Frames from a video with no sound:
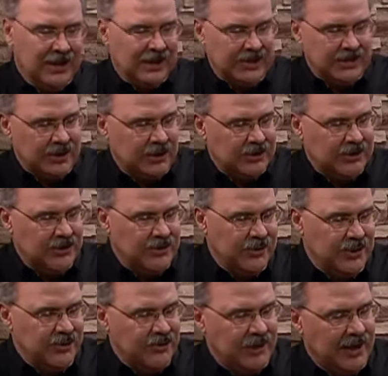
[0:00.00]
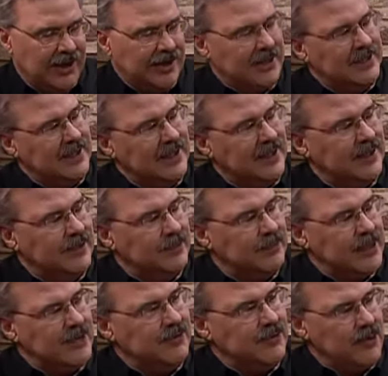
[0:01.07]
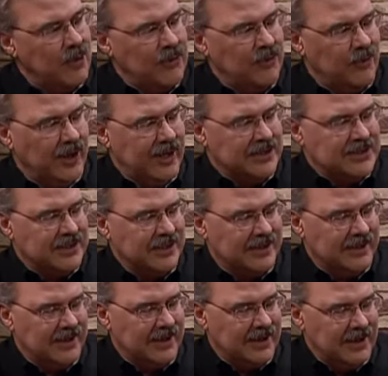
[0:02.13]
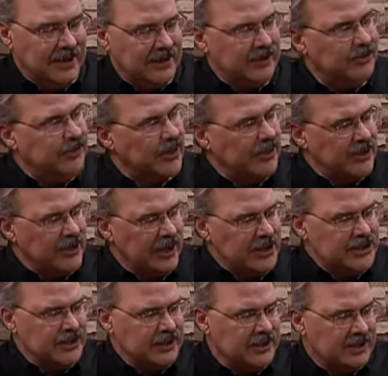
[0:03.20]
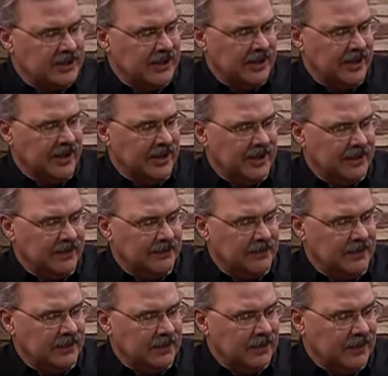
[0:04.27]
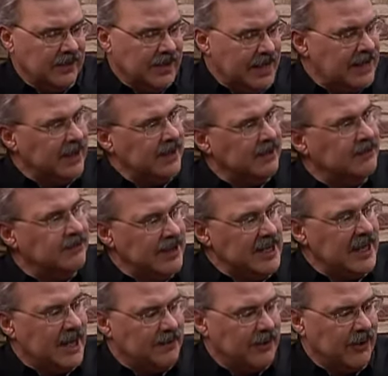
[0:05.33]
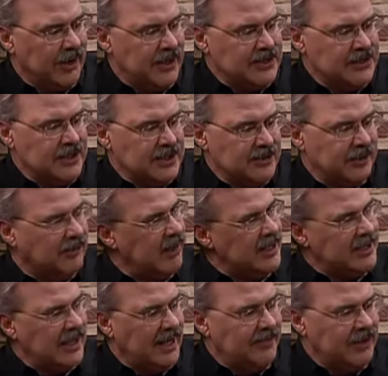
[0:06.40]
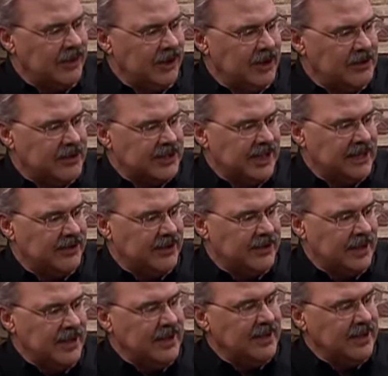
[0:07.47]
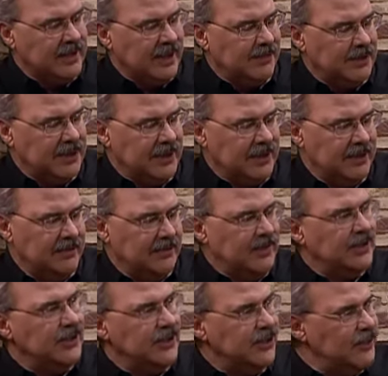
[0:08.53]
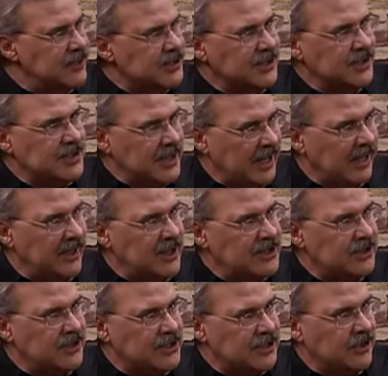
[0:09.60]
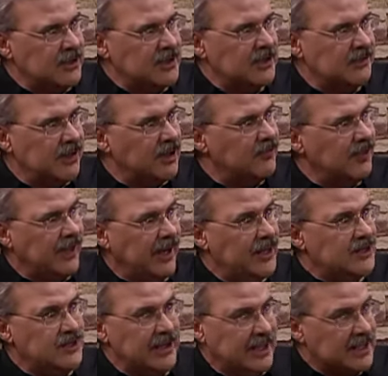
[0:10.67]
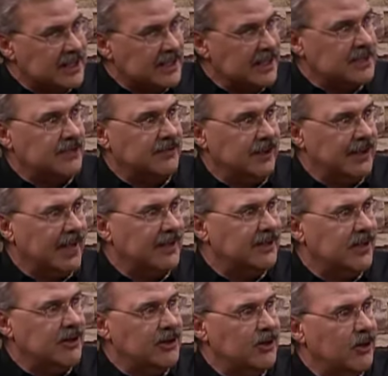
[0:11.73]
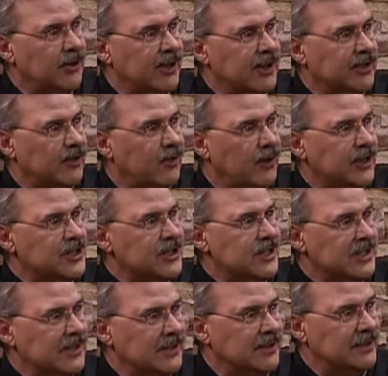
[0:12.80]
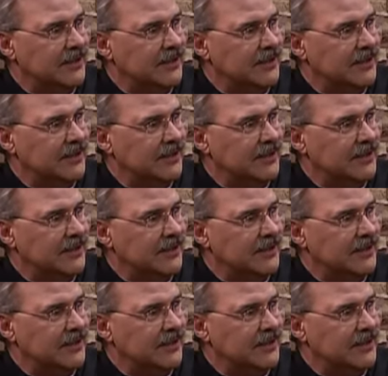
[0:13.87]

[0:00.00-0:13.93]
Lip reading: Let's go to you, Ron, and Beef Northwest, and one of the nation's leading feed operations. We're great to have you here. I understand that the company uses age and source verification extensively out there in Oregon and Washington.